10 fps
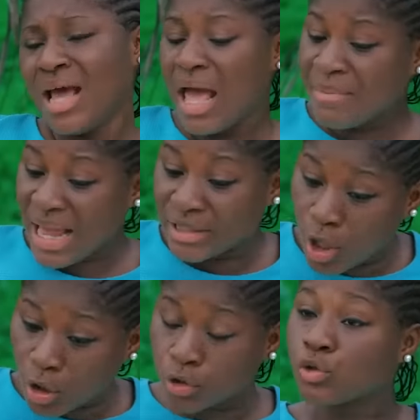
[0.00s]
I mean, I did
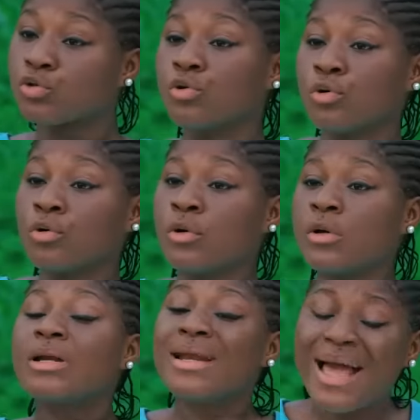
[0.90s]
not go to school.
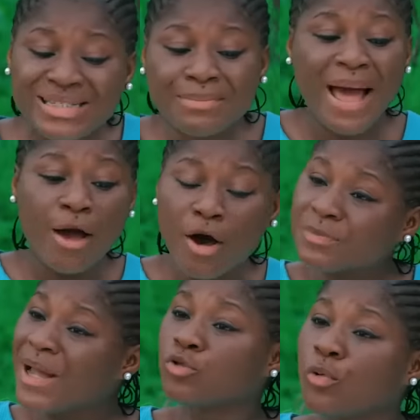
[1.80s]
Let my
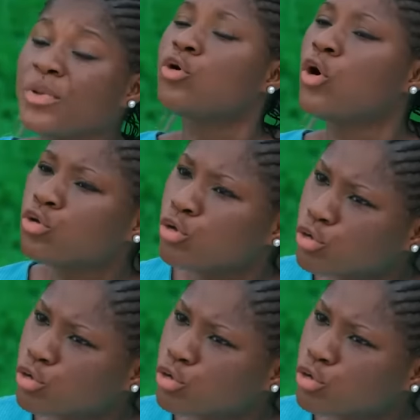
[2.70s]
husband Toby go to